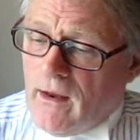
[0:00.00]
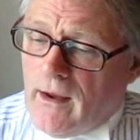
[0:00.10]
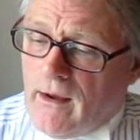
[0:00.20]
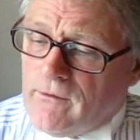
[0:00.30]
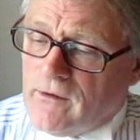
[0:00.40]

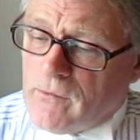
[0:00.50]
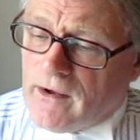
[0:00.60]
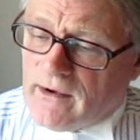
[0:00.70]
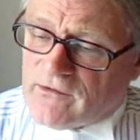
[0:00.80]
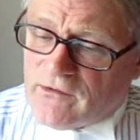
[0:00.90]
And then we
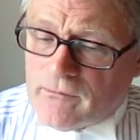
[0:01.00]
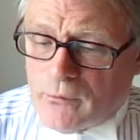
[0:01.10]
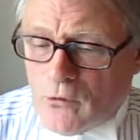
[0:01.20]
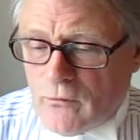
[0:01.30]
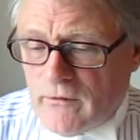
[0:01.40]
get to the
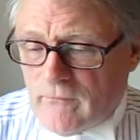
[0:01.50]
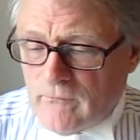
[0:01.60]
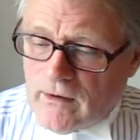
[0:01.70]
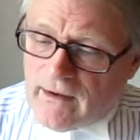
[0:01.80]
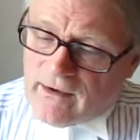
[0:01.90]
book, we
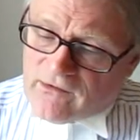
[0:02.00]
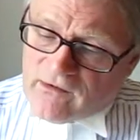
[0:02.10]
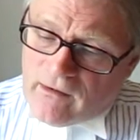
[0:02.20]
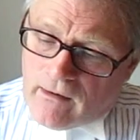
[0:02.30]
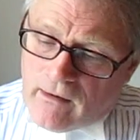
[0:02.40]
get,
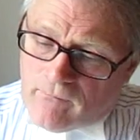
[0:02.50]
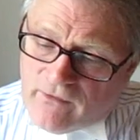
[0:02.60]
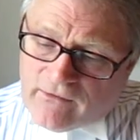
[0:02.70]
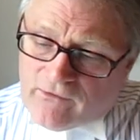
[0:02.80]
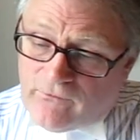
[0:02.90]

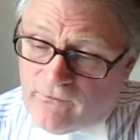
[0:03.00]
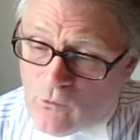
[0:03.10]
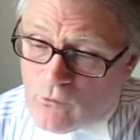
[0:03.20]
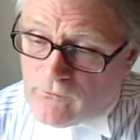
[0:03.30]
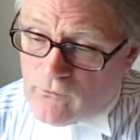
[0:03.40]
that's the
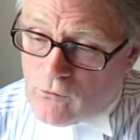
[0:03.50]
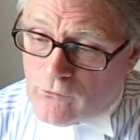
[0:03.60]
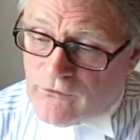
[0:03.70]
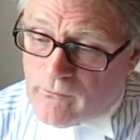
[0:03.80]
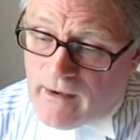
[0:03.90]
forward of
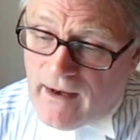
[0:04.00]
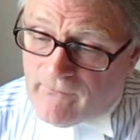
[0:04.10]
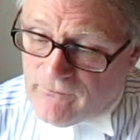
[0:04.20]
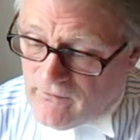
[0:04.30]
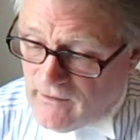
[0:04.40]
course, then we
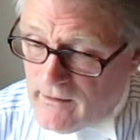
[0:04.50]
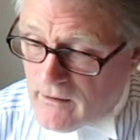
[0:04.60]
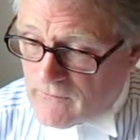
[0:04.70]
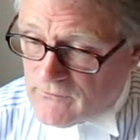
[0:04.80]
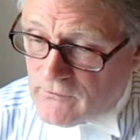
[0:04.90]
have the,
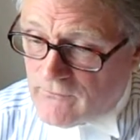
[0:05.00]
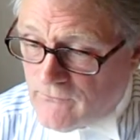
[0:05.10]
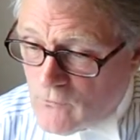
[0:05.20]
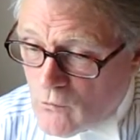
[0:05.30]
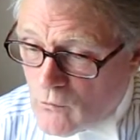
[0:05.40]
after the
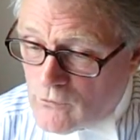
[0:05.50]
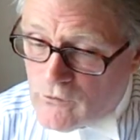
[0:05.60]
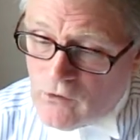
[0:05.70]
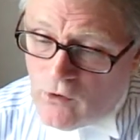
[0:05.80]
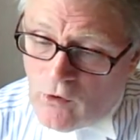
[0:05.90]
forward,
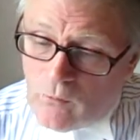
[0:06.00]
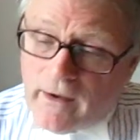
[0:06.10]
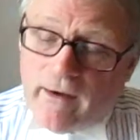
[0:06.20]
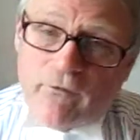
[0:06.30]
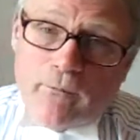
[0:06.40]
we have the